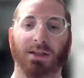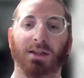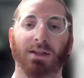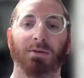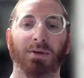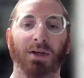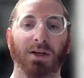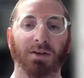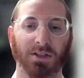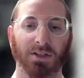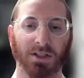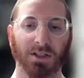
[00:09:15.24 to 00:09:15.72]
And
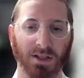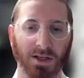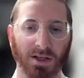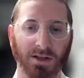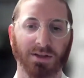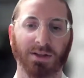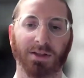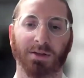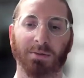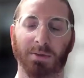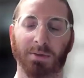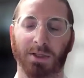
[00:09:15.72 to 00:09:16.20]
then we have to
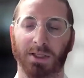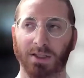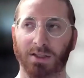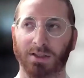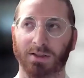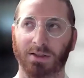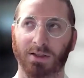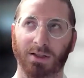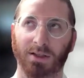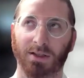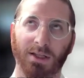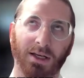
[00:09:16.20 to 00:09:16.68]
tell them, and
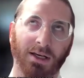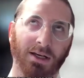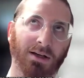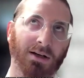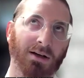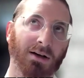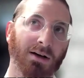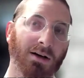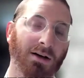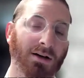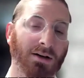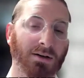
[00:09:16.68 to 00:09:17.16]
then they're
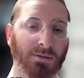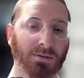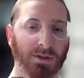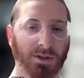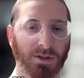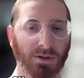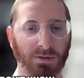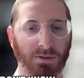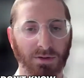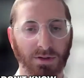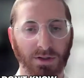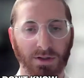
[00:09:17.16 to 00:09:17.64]
like, oh,
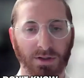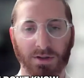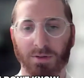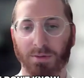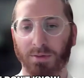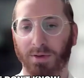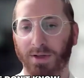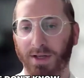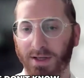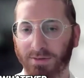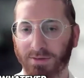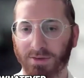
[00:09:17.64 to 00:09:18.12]
we don't
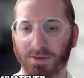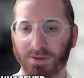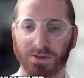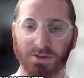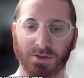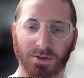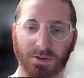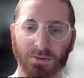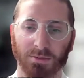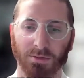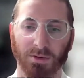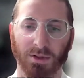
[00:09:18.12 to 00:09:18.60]
know, whatever.
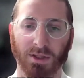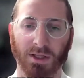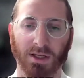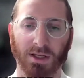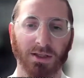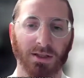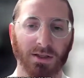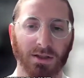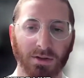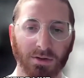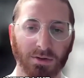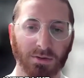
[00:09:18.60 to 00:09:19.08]
So we're
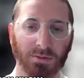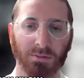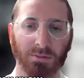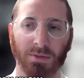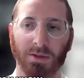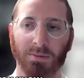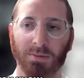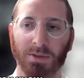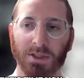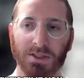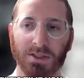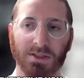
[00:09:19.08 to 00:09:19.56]
like,
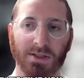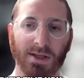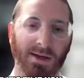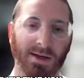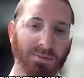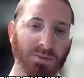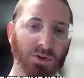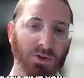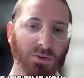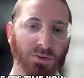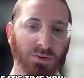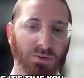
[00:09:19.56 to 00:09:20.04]
maybe it's
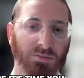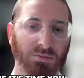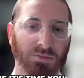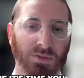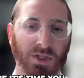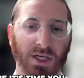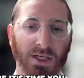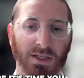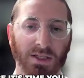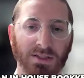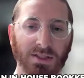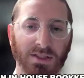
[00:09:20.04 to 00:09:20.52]
time you
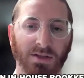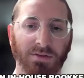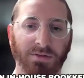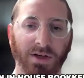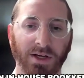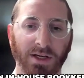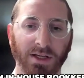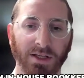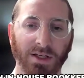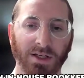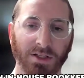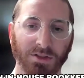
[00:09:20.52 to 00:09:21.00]
get
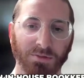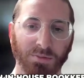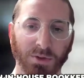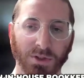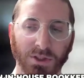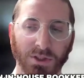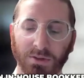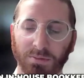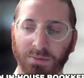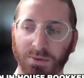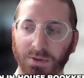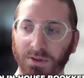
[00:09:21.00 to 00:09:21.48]
yourself an in-house
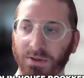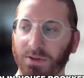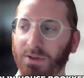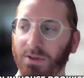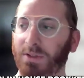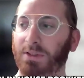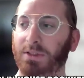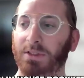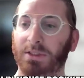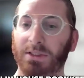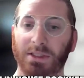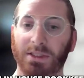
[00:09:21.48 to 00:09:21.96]
bookkeeper.
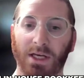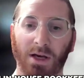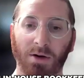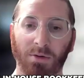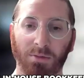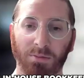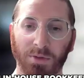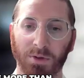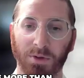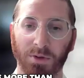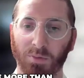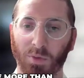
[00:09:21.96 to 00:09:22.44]

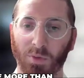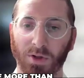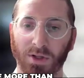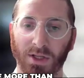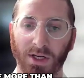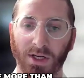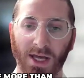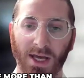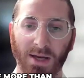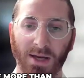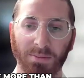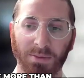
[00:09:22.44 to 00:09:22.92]
I would be
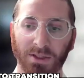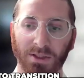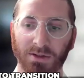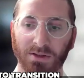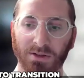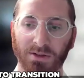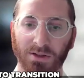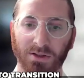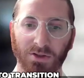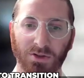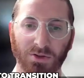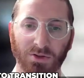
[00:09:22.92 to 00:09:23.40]
more than
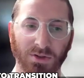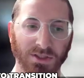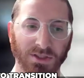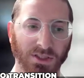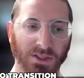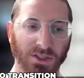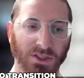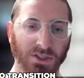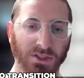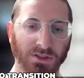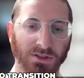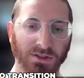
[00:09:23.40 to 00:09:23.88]
happy to
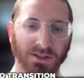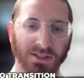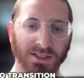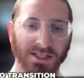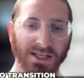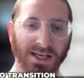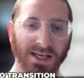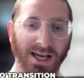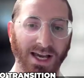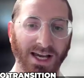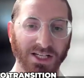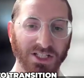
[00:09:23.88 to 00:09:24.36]
transition.
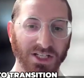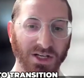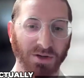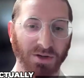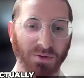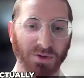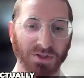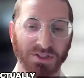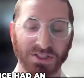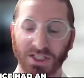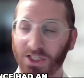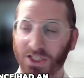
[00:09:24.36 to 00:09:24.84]

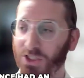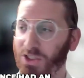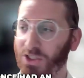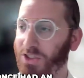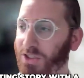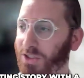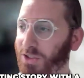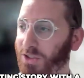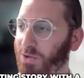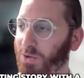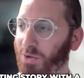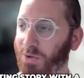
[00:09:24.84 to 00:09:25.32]
Actually, I want an
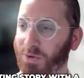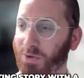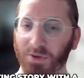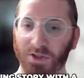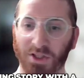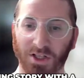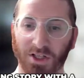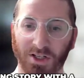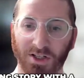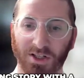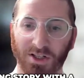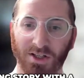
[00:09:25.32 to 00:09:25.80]
interesting story
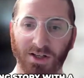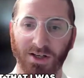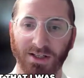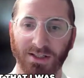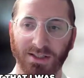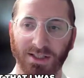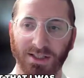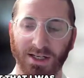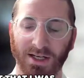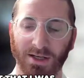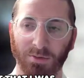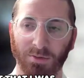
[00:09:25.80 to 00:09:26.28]
with a
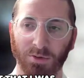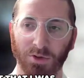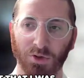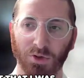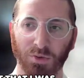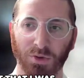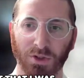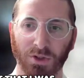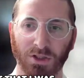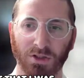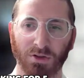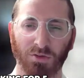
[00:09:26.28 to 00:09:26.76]
client that I
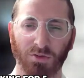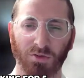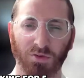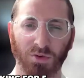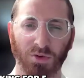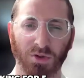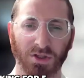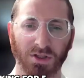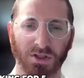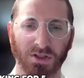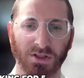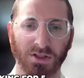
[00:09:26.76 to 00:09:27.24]
was working
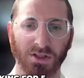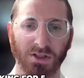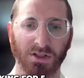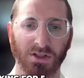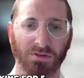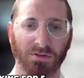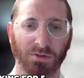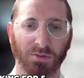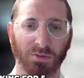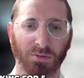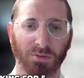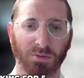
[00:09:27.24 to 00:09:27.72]
for
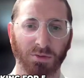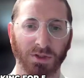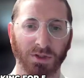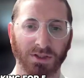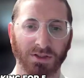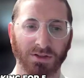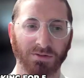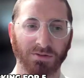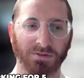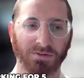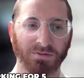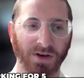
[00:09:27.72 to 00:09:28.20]

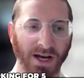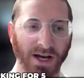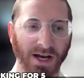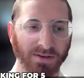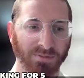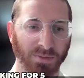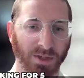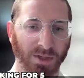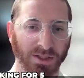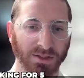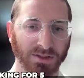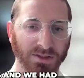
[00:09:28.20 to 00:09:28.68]
with
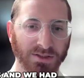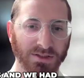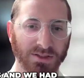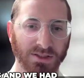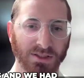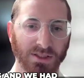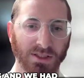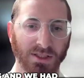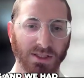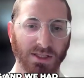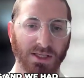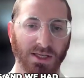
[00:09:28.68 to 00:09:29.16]
5
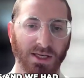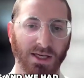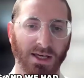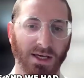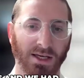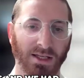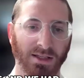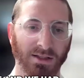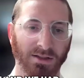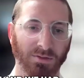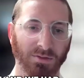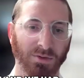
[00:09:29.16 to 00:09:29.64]
months,
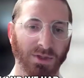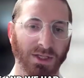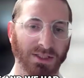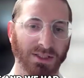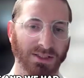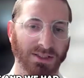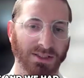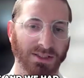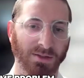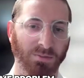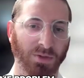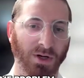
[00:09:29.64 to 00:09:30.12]
and we
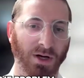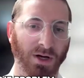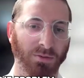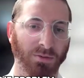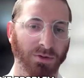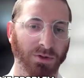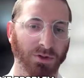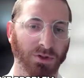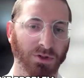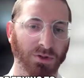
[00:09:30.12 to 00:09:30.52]
had the same problem.